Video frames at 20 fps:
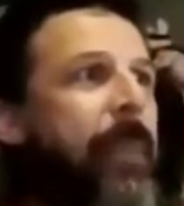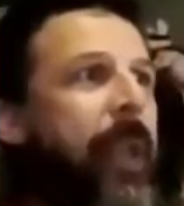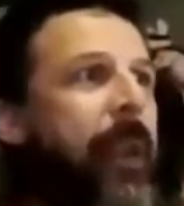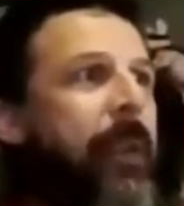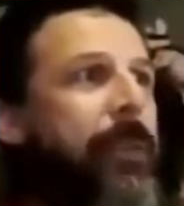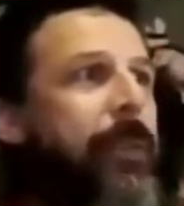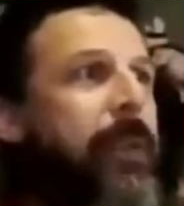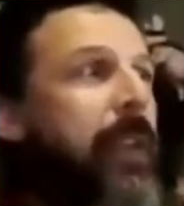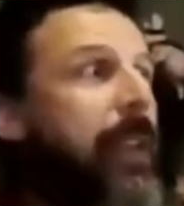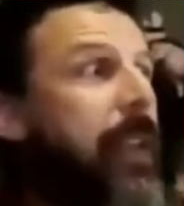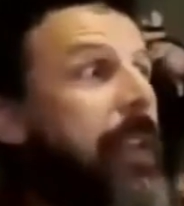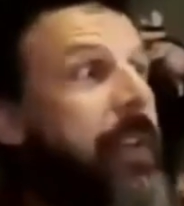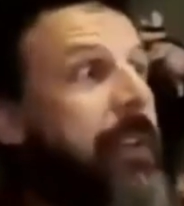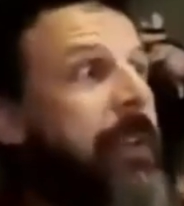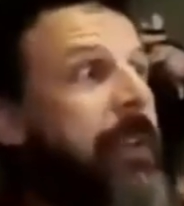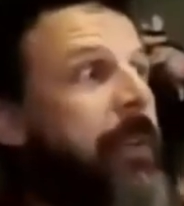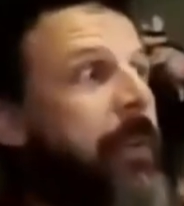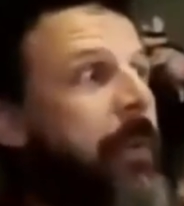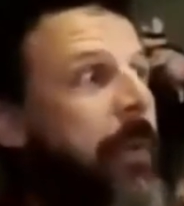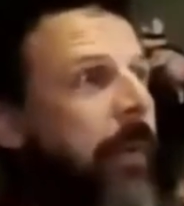I feel like,
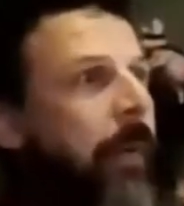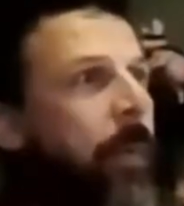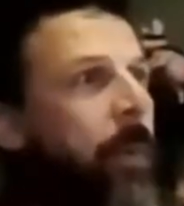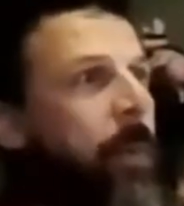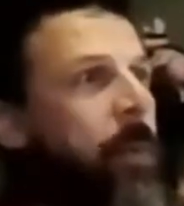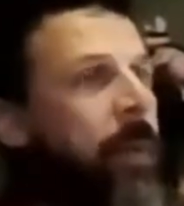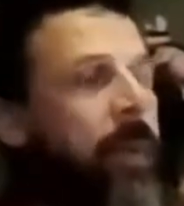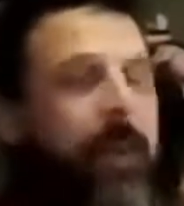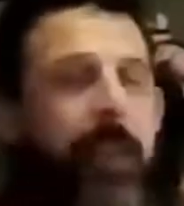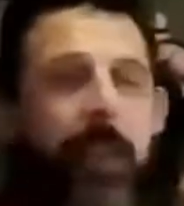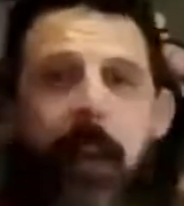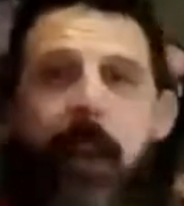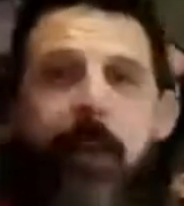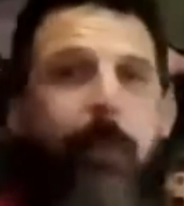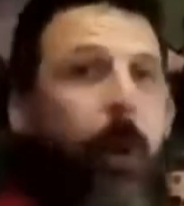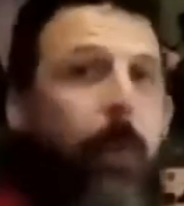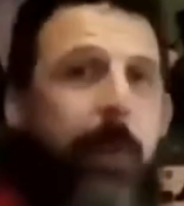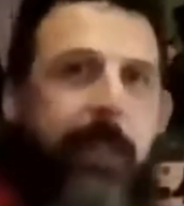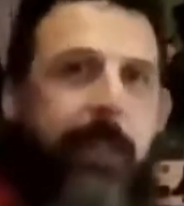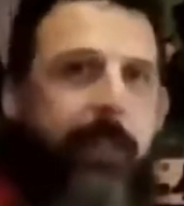well, and I've
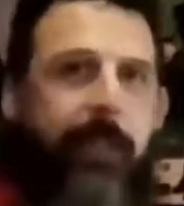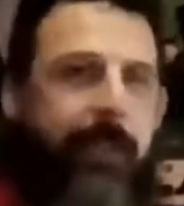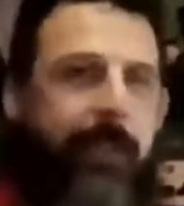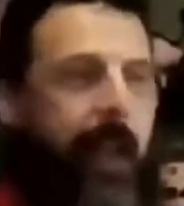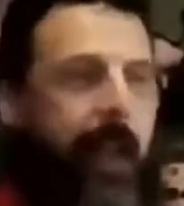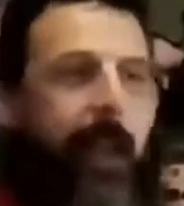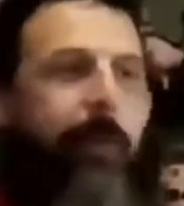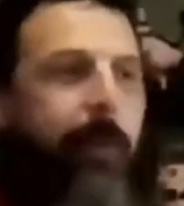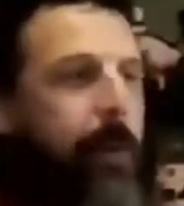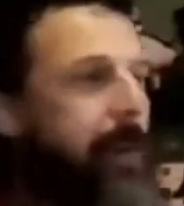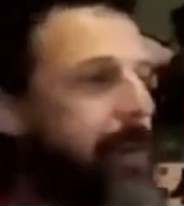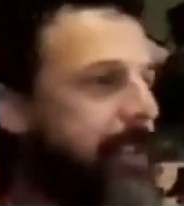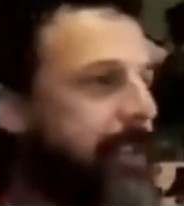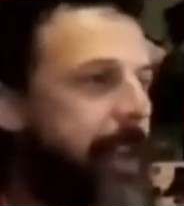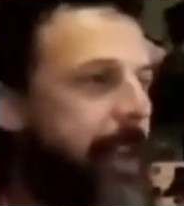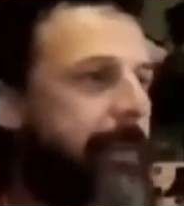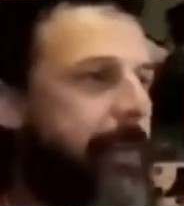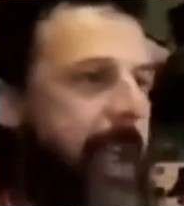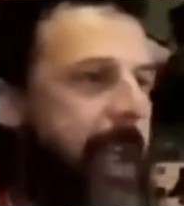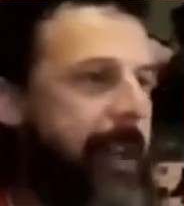always
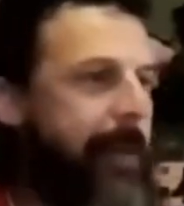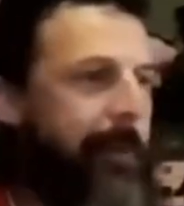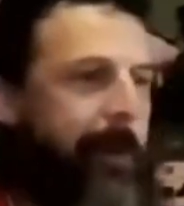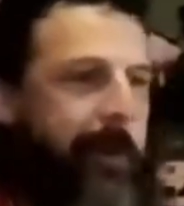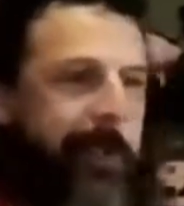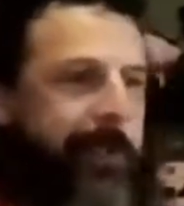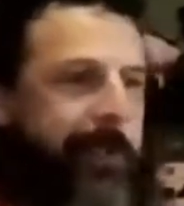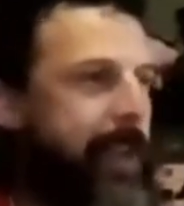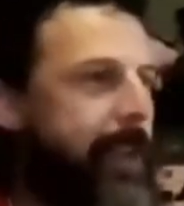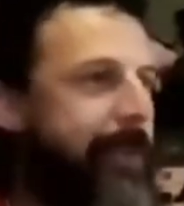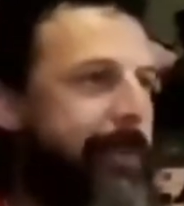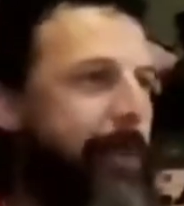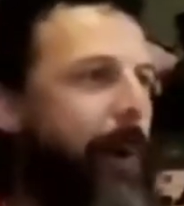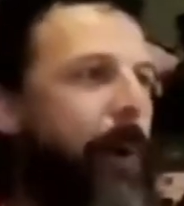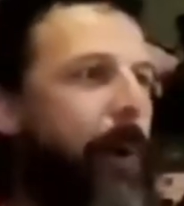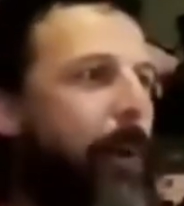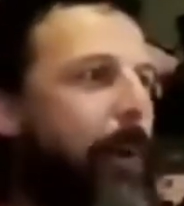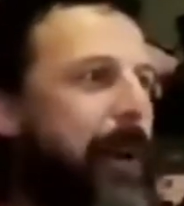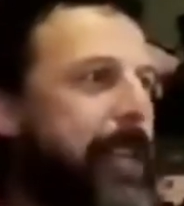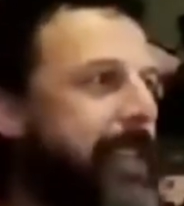loved animals. I've
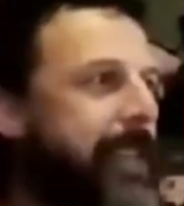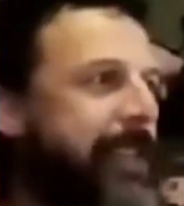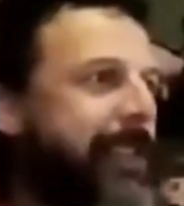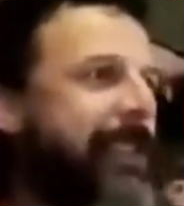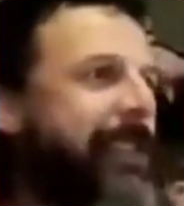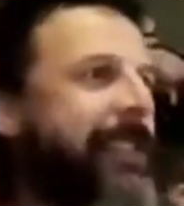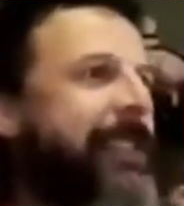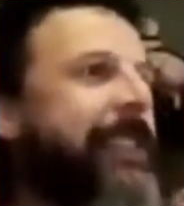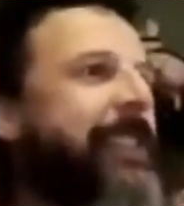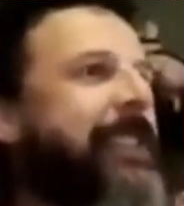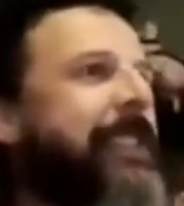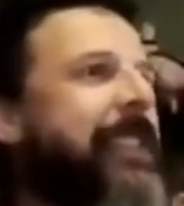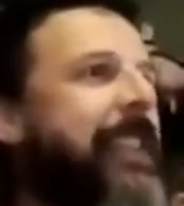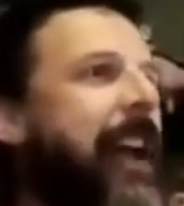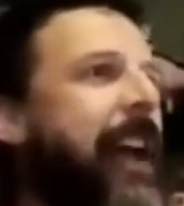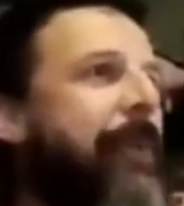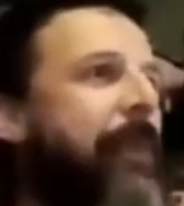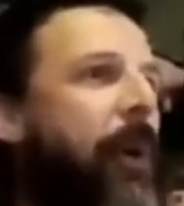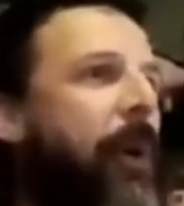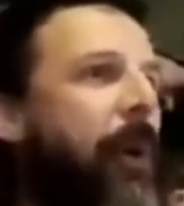always,
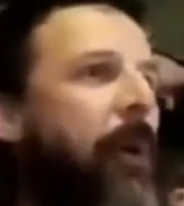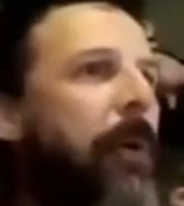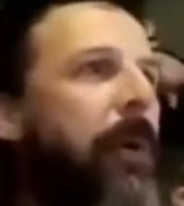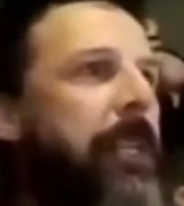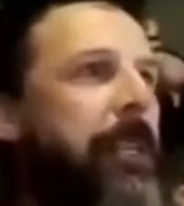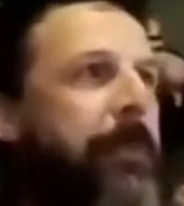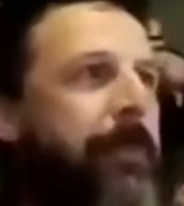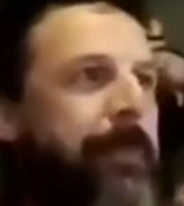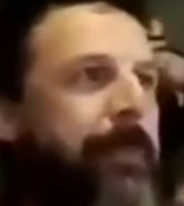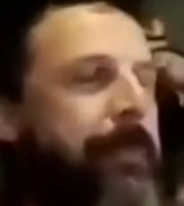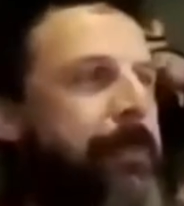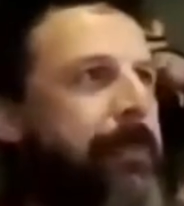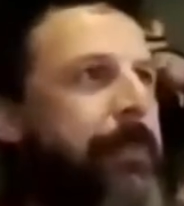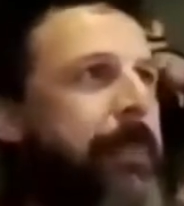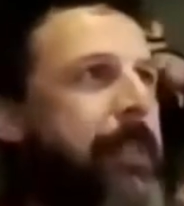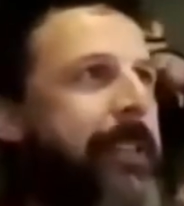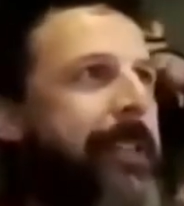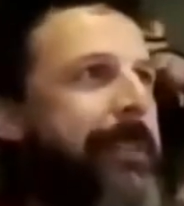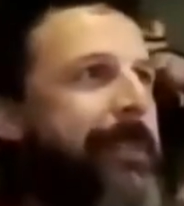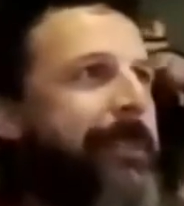
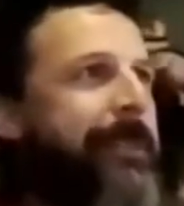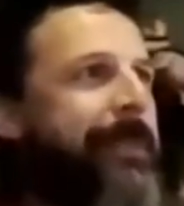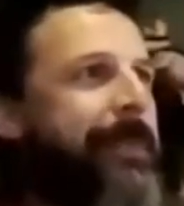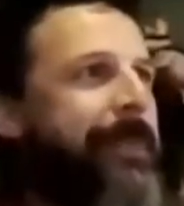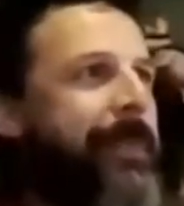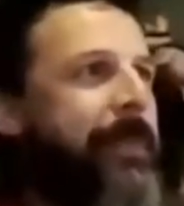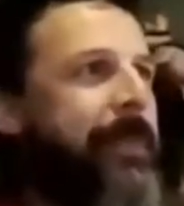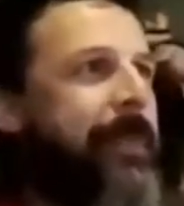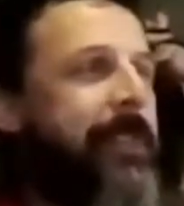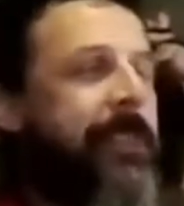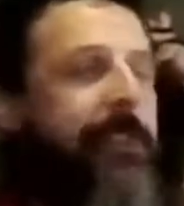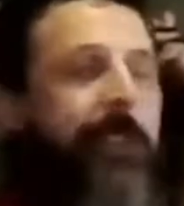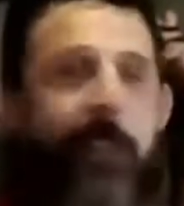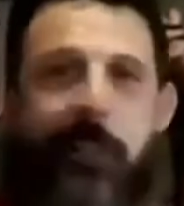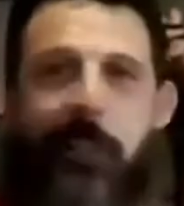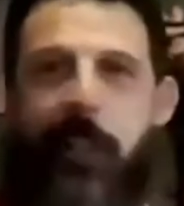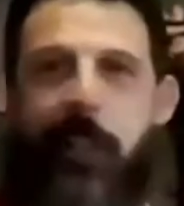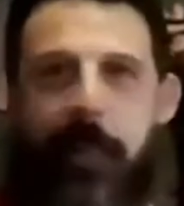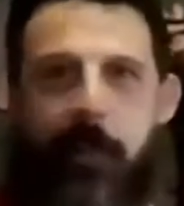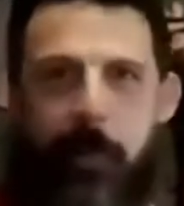you know, as long
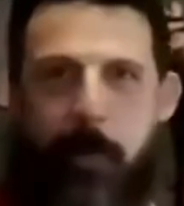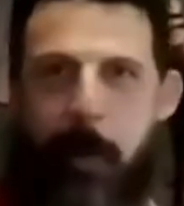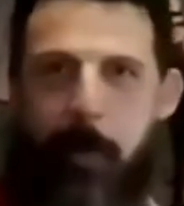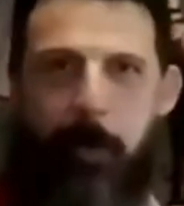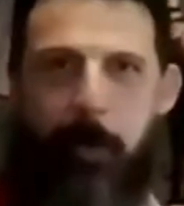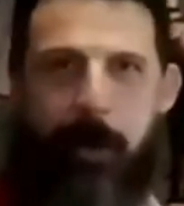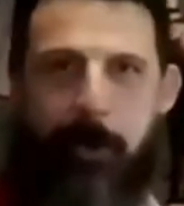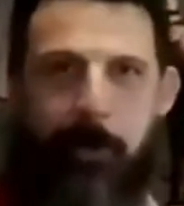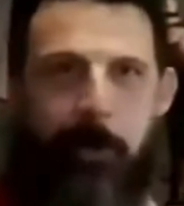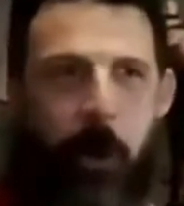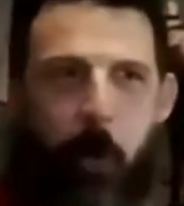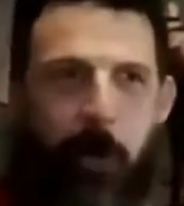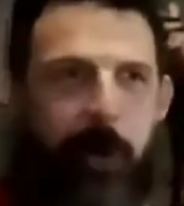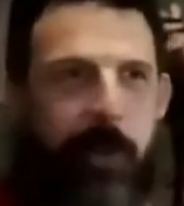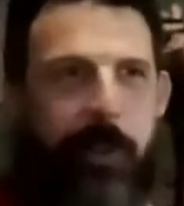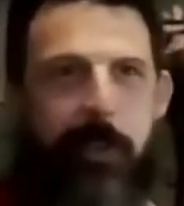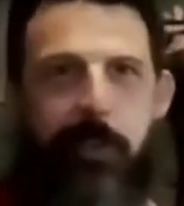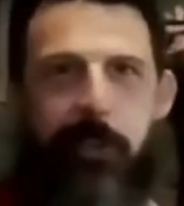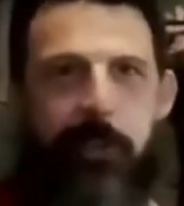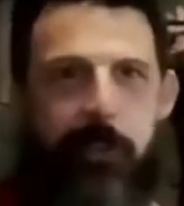as I can remember, I was
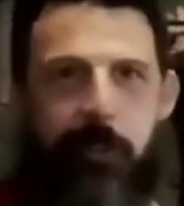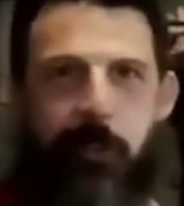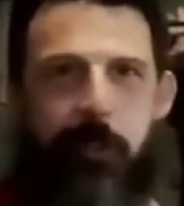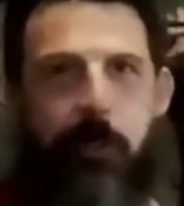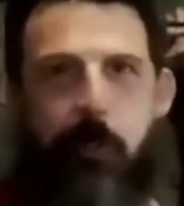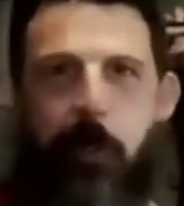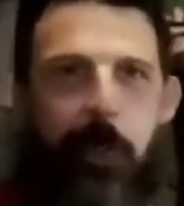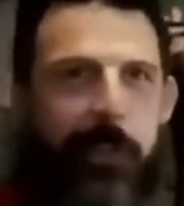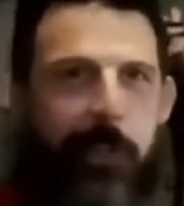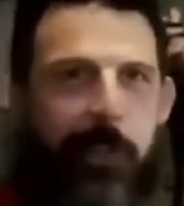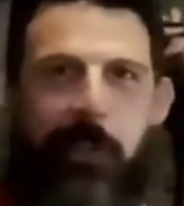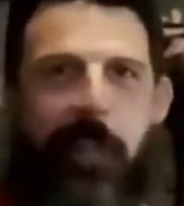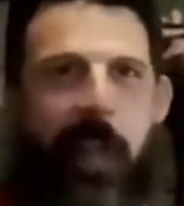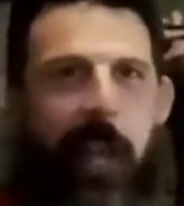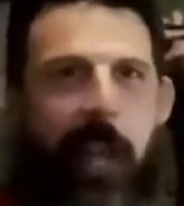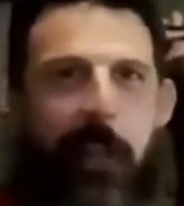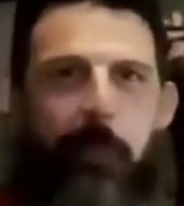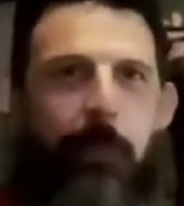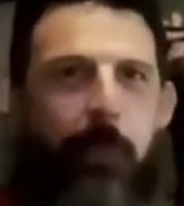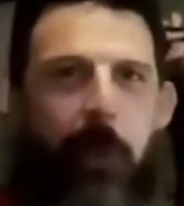going to the zoo with a
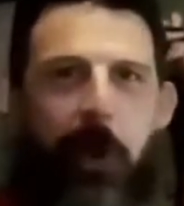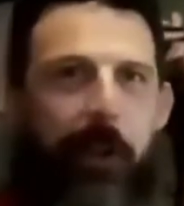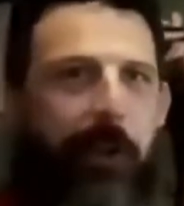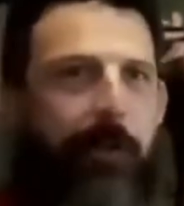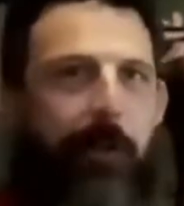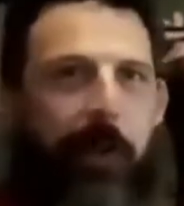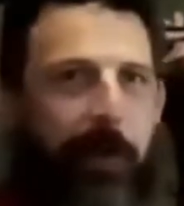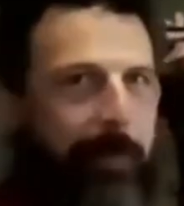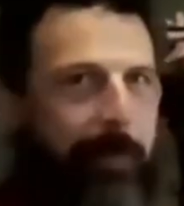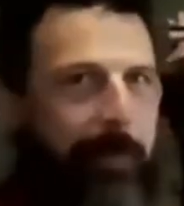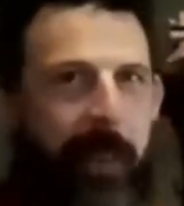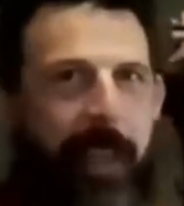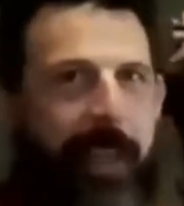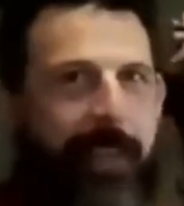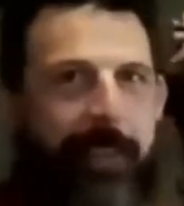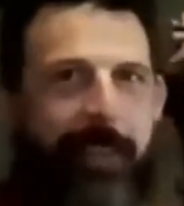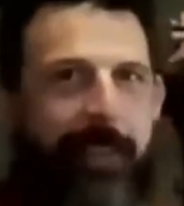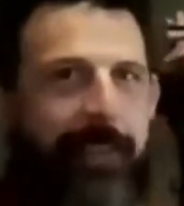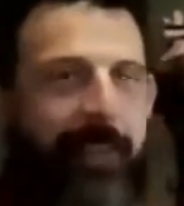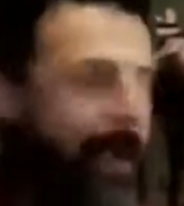sketchbook from
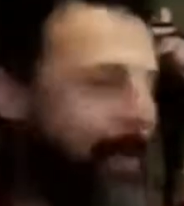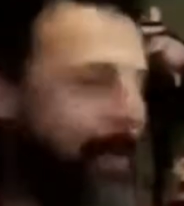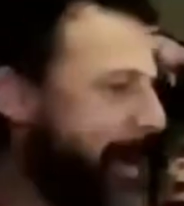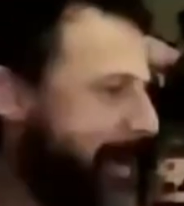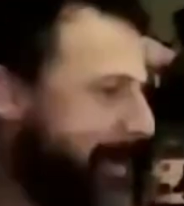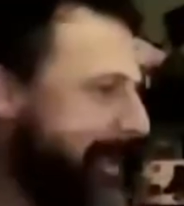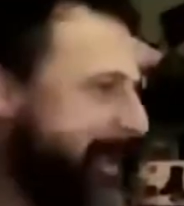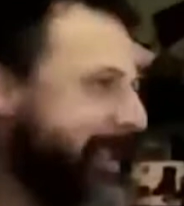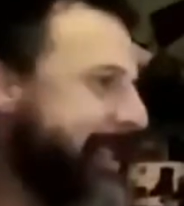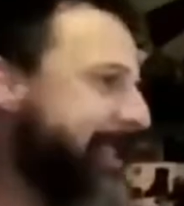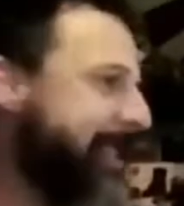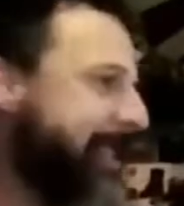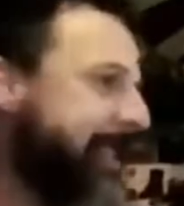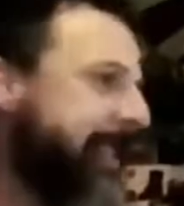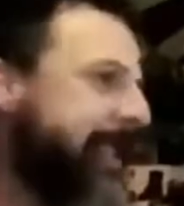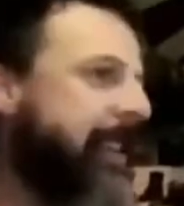like the time I was